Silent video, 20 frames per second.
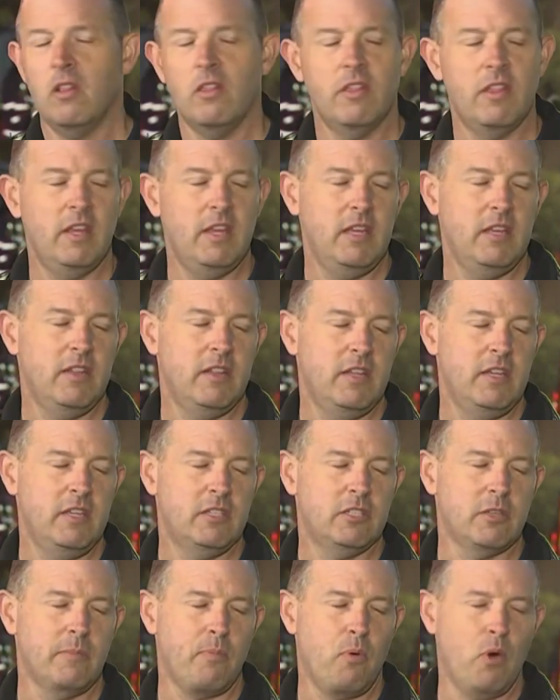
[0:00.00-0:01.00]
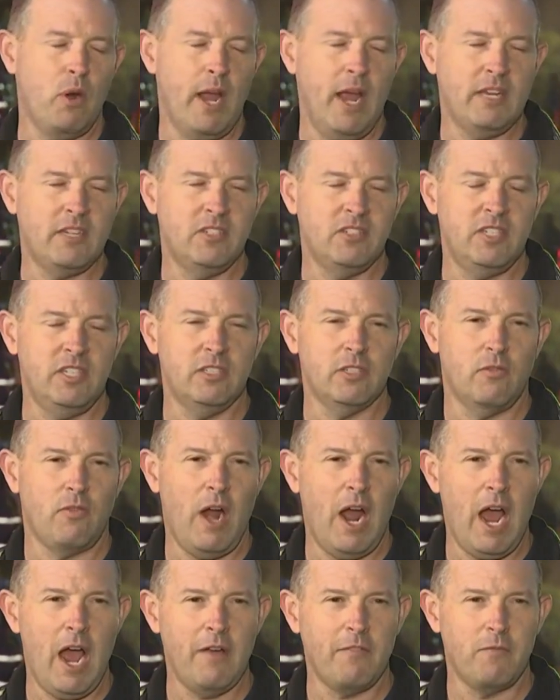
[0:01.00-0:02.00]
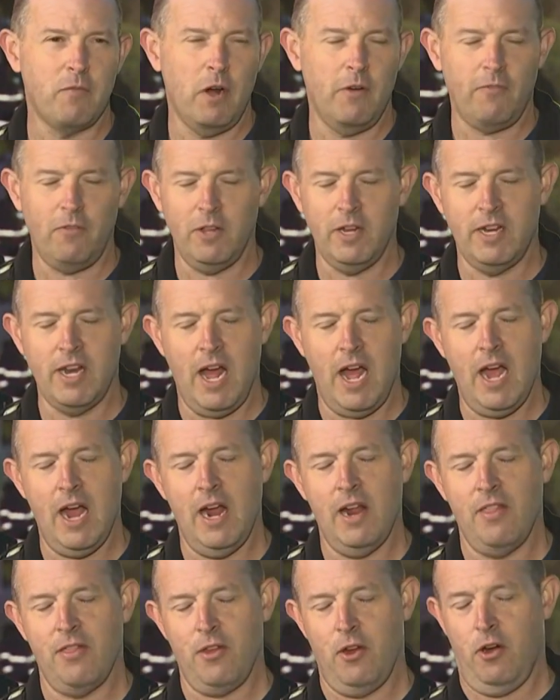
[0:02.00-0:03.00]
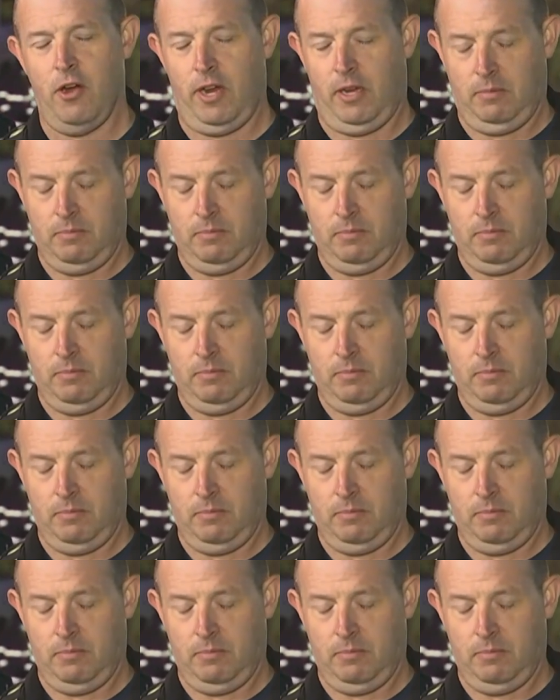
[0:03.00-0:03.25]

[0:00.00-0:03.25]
the, the support agencies arrive, roughly 9.30.